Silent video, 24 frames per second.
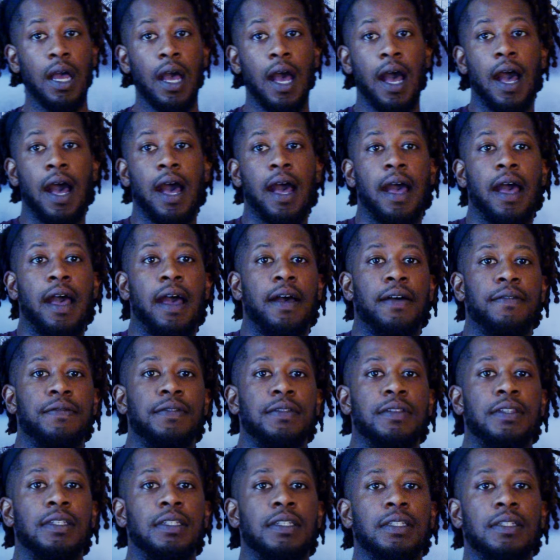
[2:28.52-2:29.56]
I have
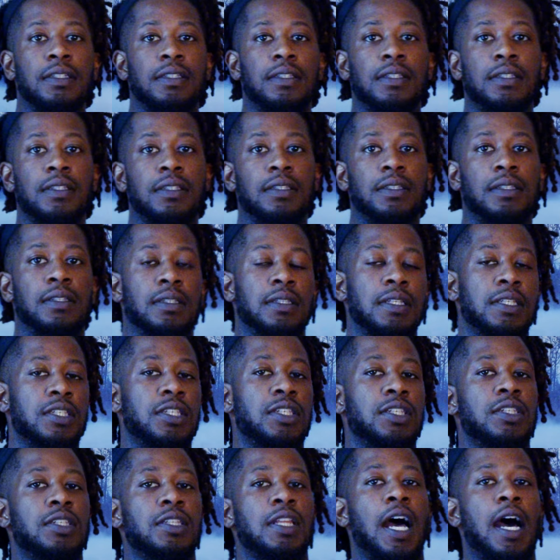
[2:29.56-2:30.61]
this
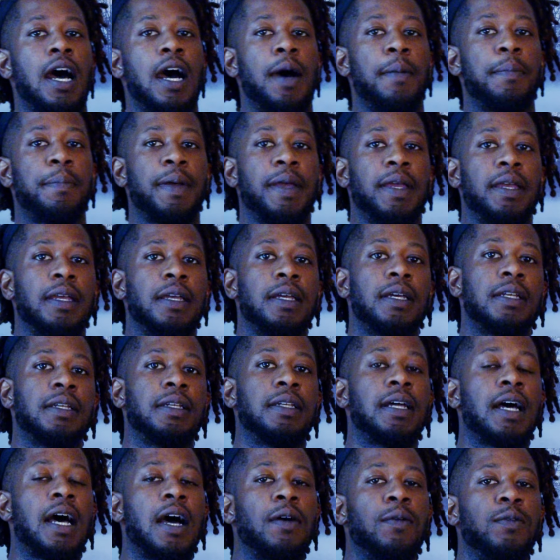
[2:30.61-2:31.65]
stop pan.
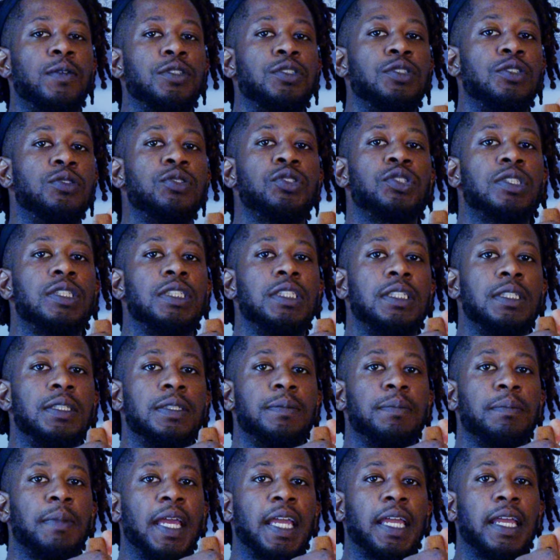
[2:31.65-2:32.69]
I would usually
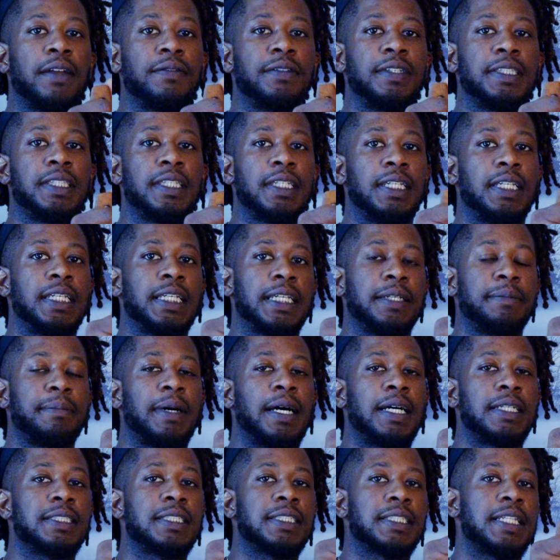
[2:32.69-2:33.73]
make everything in
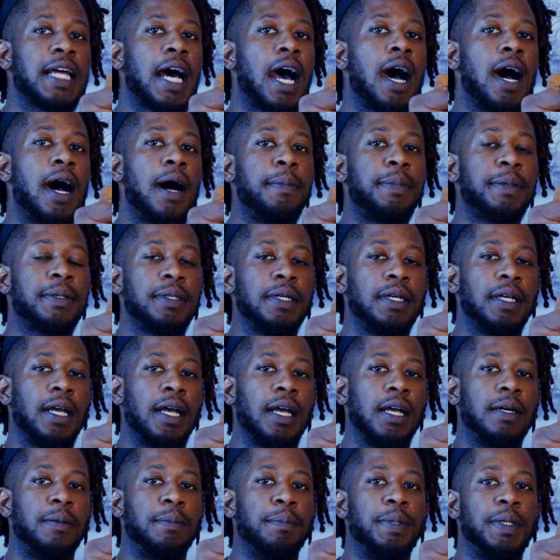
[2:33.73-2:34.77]
my stop.
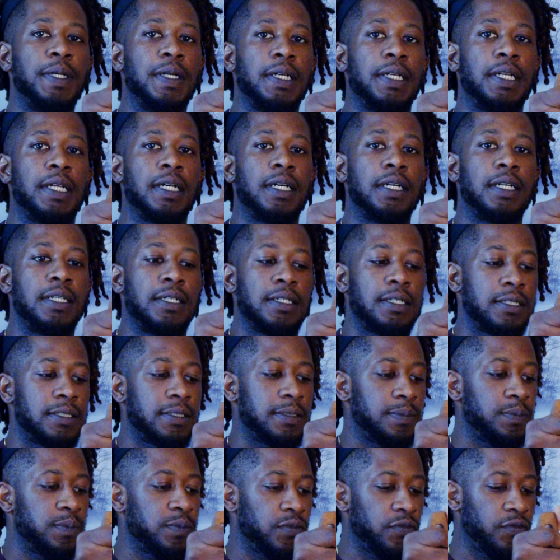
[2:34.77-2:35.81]
But
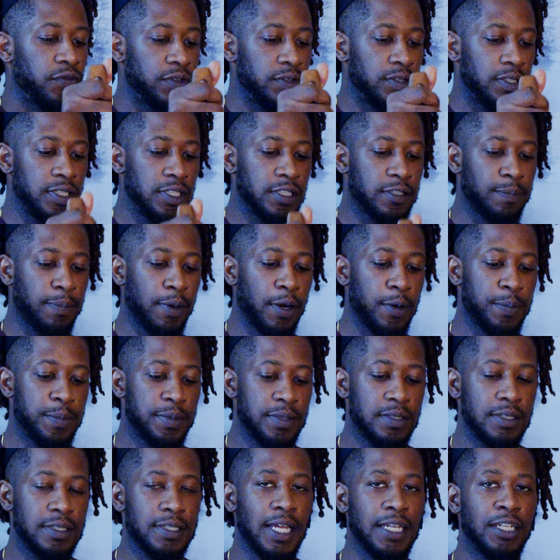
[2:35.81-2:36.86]
for these
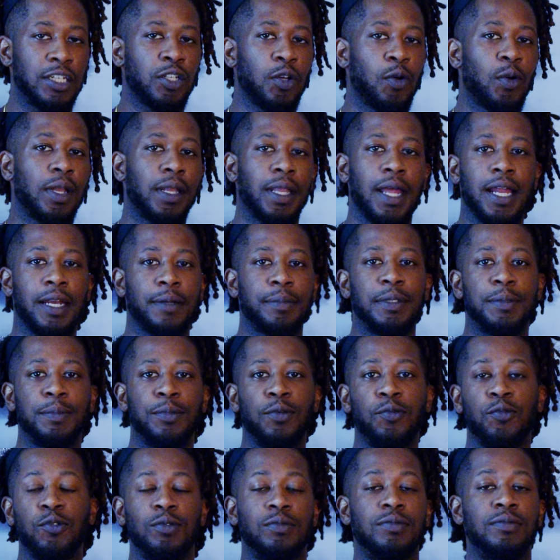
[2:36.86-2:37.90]
purposes, I know a lot of people
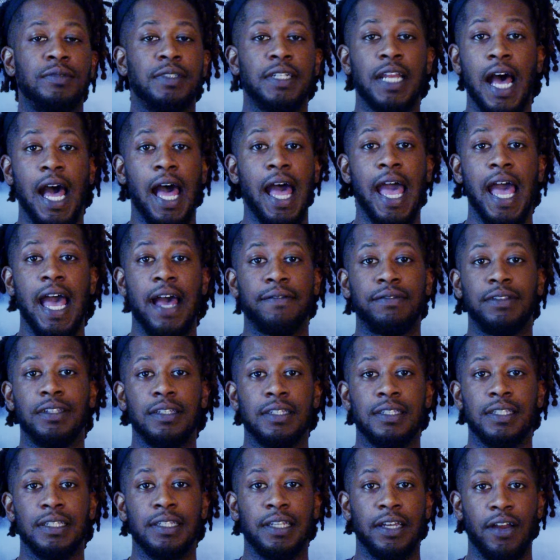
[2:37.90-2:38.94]
will not have
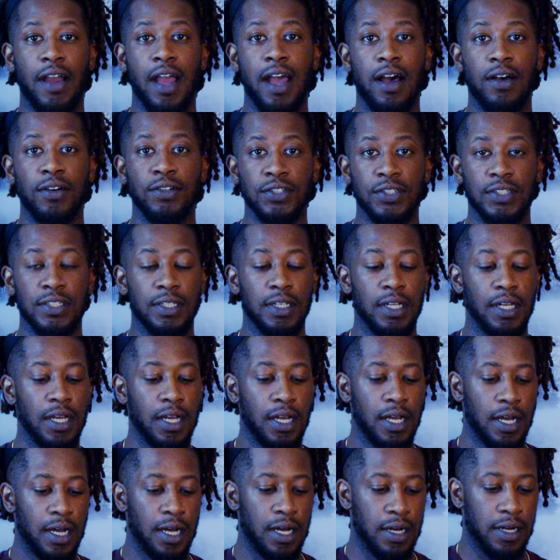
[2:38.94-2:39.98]
this in their house.
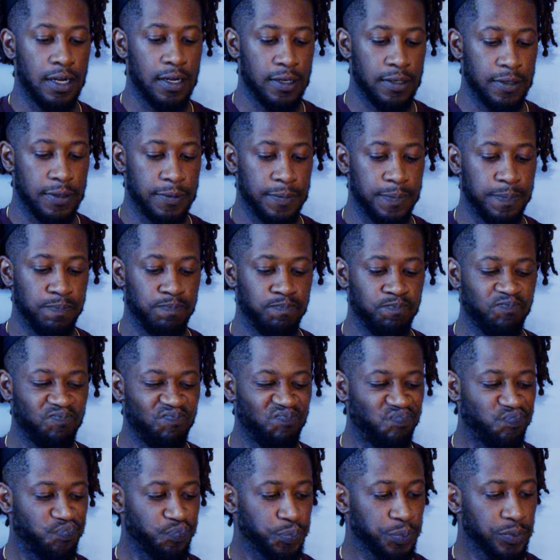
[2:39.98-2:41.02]

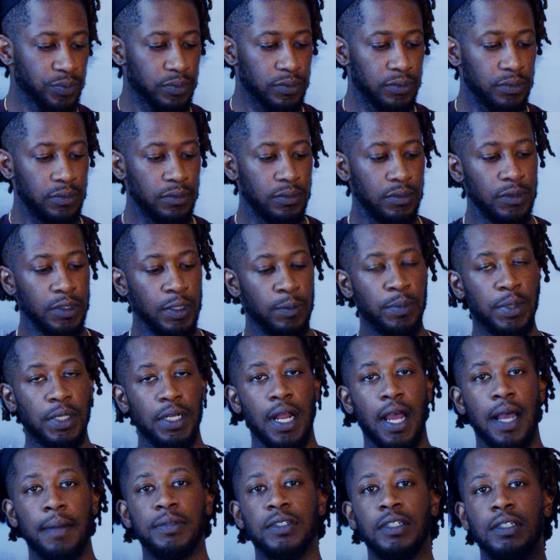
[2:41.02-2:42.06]
But
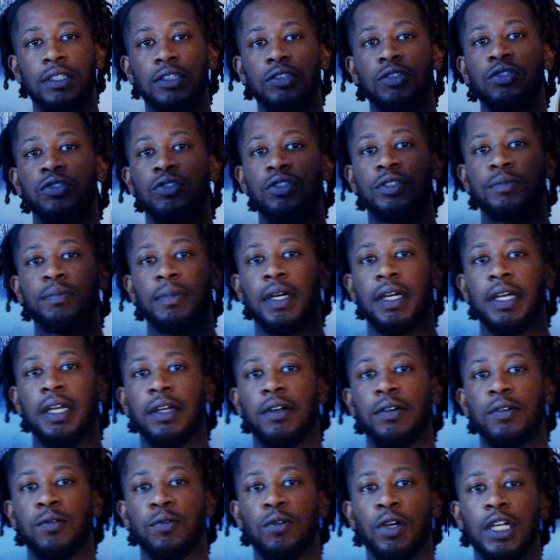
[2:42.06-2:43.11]
I'm gonna use my
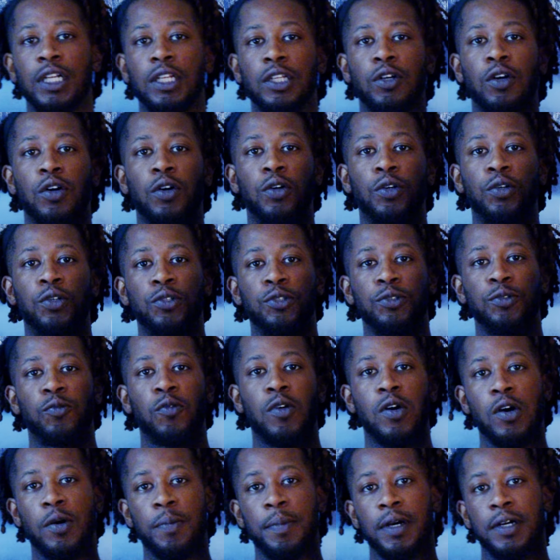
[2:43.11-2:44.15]
regular old
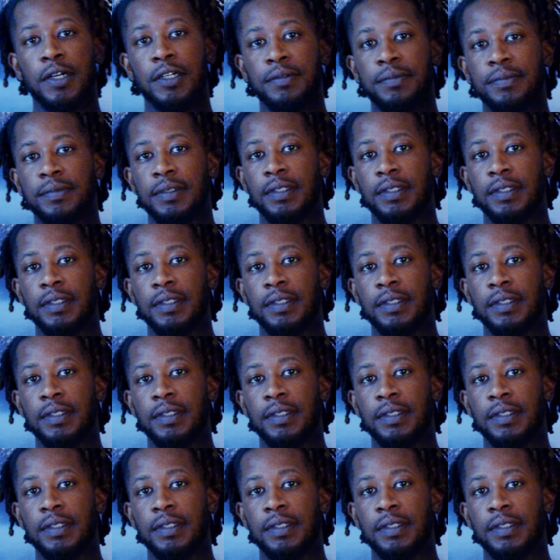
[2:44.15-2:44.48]
Walmart